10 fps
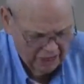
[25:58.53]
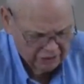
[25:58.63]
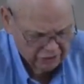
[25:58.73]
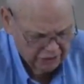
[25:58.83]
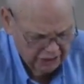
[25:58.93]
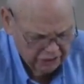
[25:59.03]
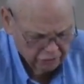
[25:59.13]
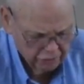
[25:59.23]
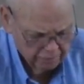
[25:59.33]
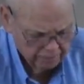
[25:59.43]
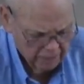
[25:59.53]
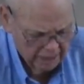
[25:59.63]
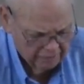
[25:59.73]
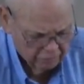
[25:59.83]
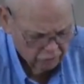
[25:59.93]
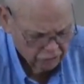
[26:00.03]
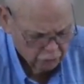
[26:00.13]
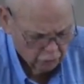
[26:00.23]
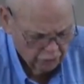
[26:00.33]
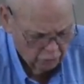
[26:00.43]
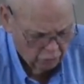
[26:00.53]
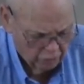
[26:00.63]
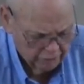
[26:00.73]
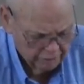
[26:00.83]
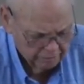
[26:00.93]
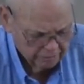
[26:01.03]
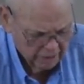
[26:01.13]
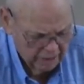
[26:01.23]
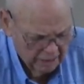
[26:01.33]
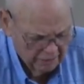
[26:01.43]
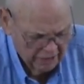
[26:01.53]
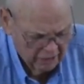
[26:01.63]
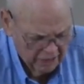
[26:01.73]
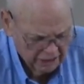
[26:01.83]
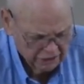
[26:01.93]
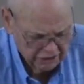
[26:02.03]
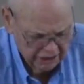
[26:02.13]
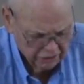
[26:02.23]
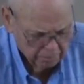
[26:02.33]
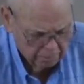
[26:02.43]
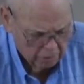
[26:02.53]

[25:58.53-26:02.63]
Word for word: hast neither, in verse 21, thou hast neither